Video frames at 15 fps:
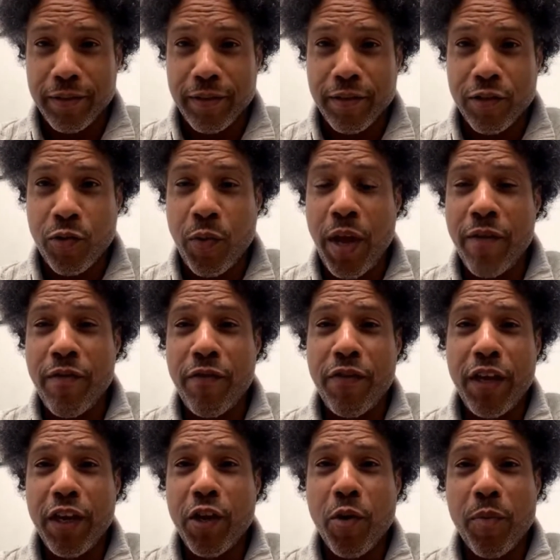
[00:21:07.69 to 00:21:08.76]
So we have a
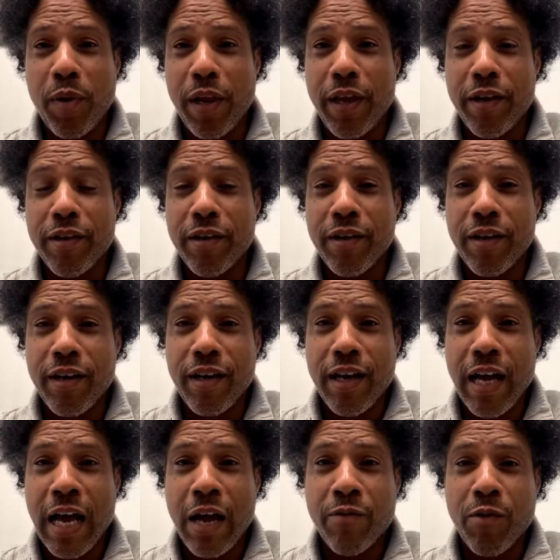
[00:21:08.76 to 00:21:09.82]
video player
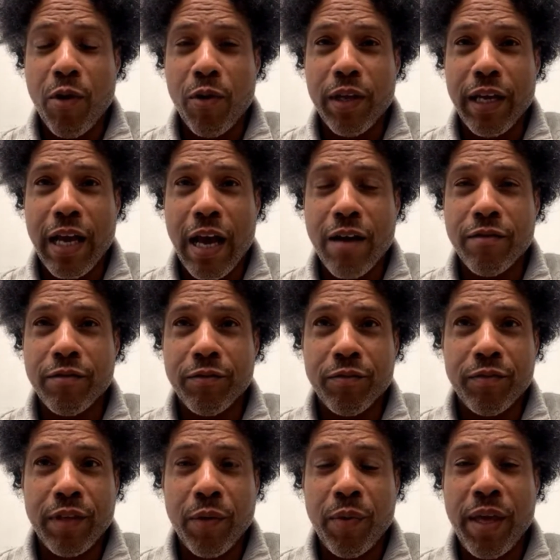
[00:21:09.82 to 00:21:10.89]
on rolling out
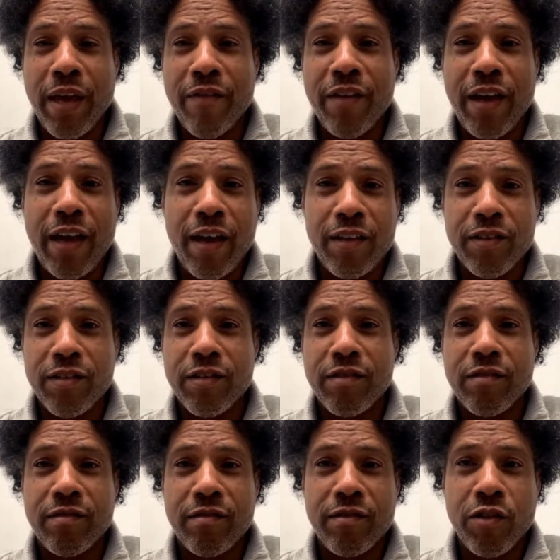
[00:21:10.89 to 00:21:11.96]
that we have ads,
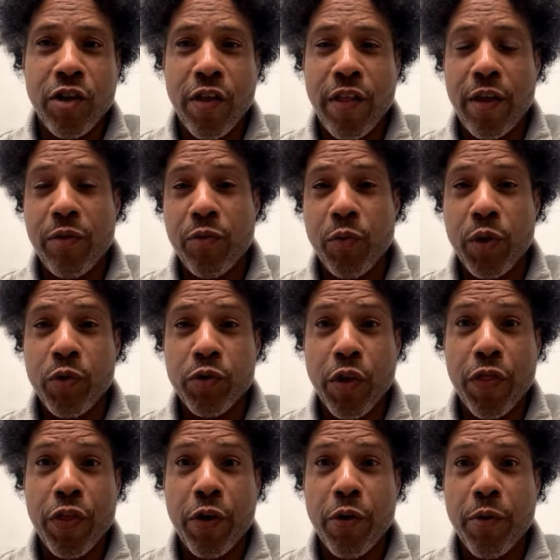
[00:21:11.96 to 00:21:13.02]
that we use a
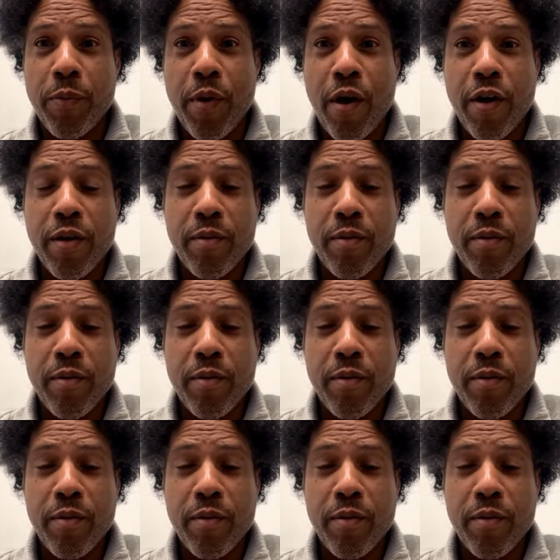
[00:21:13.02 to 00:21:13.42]
third party